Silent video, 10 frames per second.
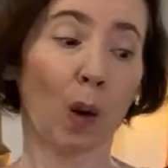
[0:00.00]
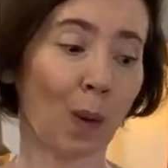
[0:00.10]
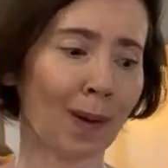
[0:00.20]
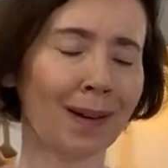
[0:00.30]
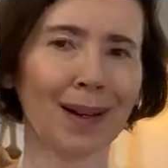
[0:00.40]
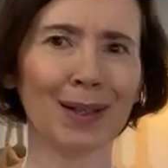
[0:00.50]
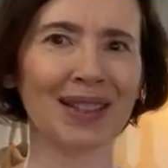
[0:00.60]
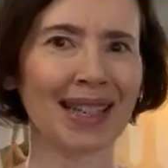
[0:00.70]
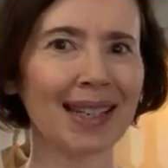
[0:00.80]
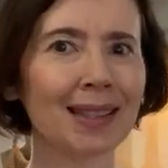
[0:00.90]
Or a
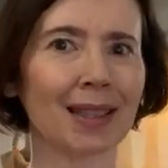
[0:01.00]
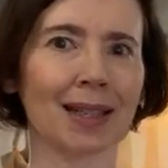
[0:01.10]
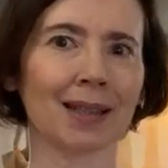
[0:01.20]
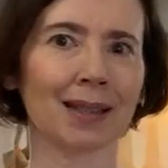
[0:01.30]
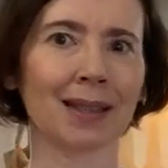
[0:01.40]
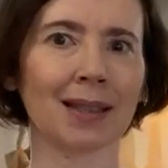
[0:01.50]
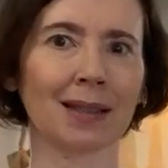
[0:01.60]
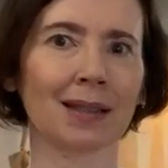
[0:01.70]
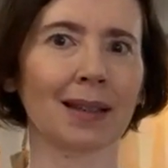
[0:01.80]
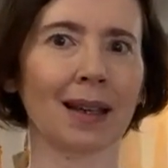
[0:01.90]
tasteless
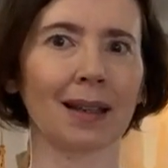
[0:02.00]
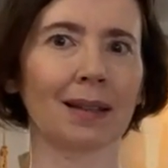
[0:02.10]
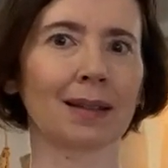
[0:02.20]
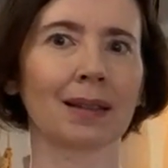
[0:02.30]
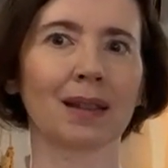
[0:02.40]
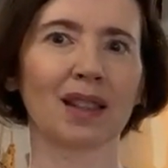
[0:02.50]
cheese, guys,